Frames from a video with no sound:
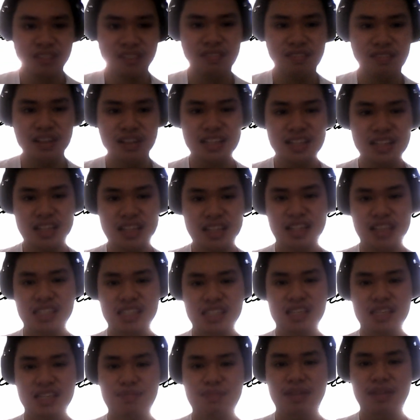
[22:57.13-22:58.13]
What is
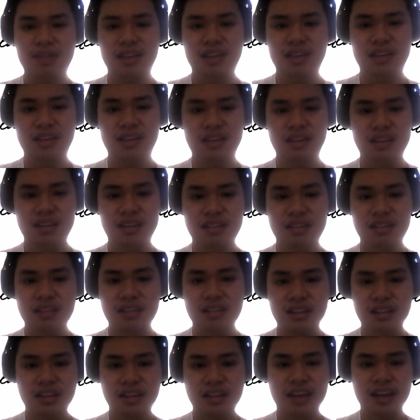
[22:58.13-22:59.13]
LACP?
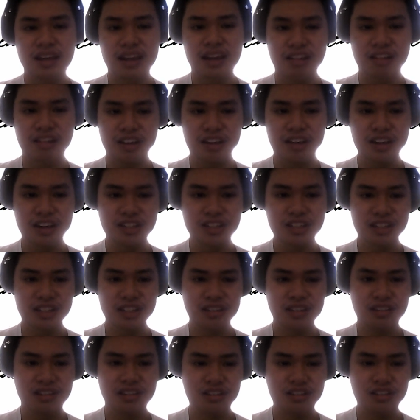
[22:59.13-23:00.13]
Link
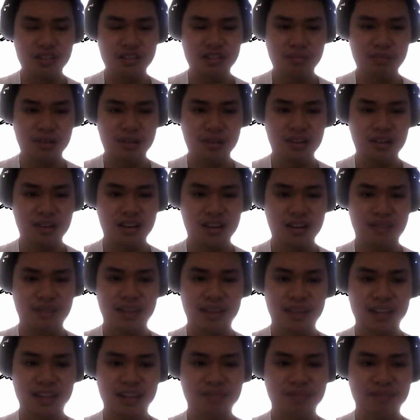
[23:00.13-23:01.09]
Aggregation Control Protocol.